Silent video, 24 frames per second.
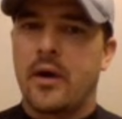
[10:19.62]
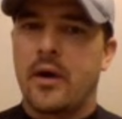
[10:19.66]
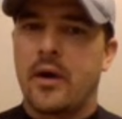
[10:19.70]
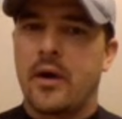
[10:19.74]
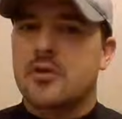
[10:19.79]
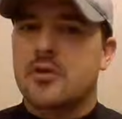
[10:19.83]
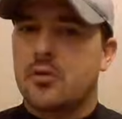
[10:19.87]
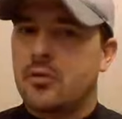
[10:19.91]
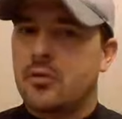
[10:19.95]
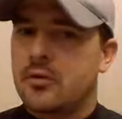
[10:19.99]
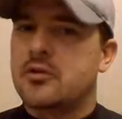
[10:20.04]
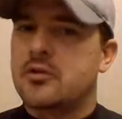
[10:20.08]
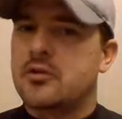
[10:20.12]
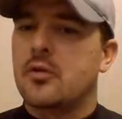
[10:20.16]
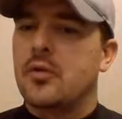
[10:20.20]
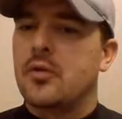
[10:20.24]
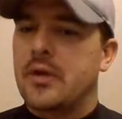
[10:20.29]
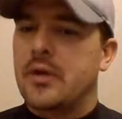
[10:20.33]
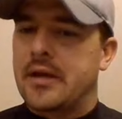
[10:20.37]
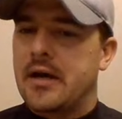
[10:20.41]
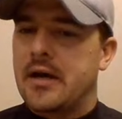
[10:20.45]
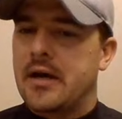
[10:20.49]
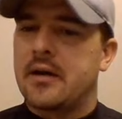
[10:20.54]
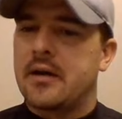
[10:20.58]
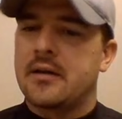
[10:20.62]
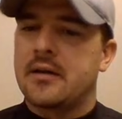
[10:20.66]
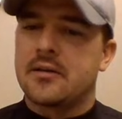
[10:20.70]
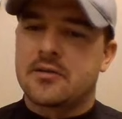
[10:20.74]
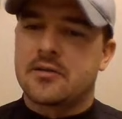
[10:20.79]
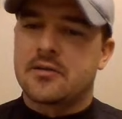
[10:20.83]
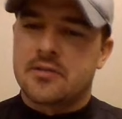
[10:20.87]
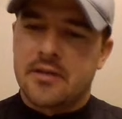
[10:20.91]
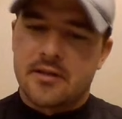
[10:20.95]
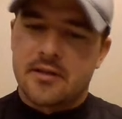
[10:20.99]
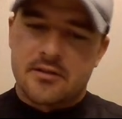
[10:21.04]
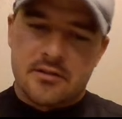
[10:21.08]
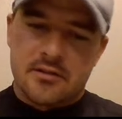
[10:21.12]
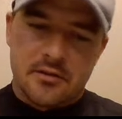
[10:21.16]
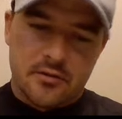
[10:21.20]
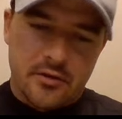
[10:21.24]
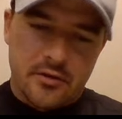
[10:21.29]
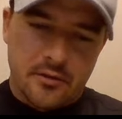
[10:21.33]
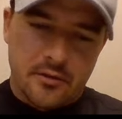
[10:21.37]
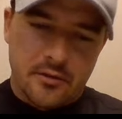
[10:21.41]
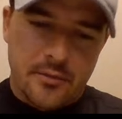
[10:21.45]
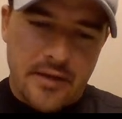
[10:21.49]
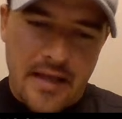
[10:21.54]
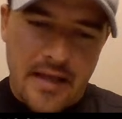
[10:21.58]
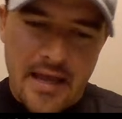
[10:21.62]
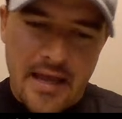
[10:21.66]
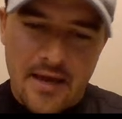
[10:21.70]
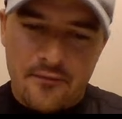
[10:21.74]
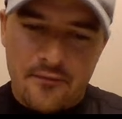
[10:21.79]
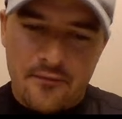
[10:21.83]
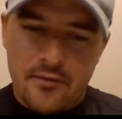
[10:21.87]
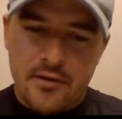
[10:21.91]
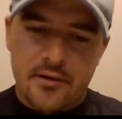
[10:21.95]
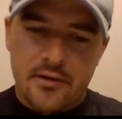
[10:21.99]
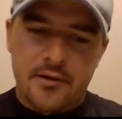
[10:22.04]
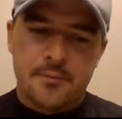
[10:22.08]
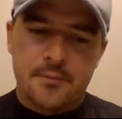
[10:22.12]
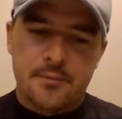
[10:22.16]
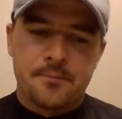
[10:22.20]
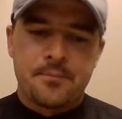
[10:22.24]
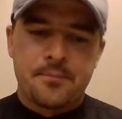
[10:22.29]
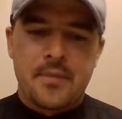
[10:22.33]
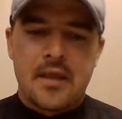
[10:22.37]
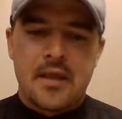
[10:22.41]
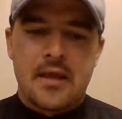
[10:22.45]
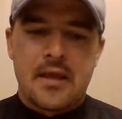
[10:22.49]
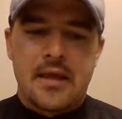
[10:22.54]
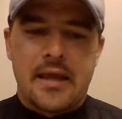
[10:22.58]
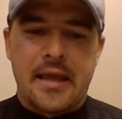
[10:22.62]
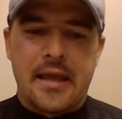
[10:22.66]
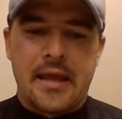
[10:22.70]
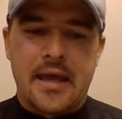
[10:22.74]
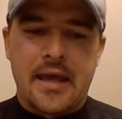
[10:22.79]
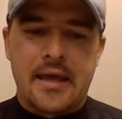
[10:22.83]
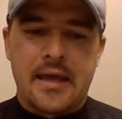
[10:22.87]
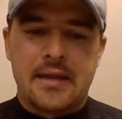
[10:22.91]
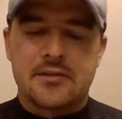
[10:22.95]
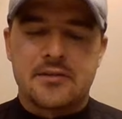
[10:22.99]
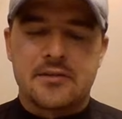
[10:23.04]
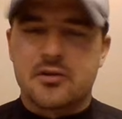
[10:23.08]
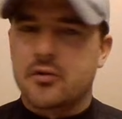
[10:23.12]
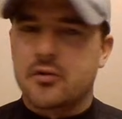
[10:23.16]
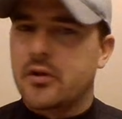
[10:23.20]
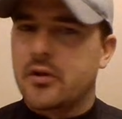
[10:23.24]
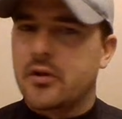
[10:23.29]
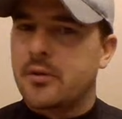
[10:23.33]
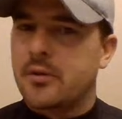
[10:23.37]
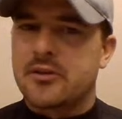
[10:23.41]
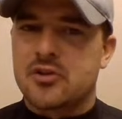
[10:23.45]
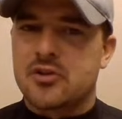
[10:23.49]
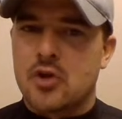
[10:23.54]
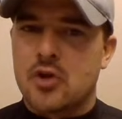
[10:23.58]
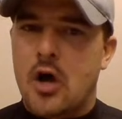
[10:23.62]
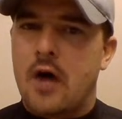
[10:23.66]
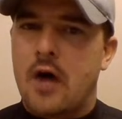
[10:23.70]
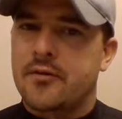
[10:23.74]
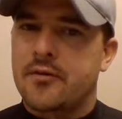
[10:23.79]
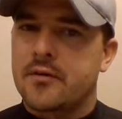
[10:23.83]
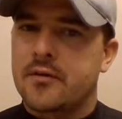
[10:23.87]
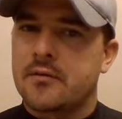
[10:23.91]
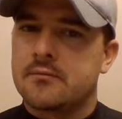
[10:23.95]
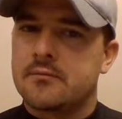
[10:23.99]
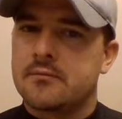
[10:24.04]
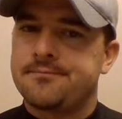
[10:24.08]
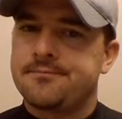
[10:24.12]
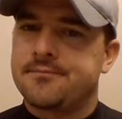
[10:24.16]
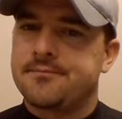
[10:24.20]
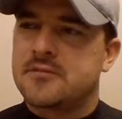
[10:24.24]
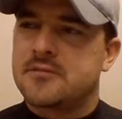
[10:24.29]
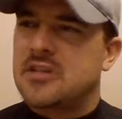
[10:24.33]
Gotcha. So the gun is a little bit heavier, and it's a little bit softer.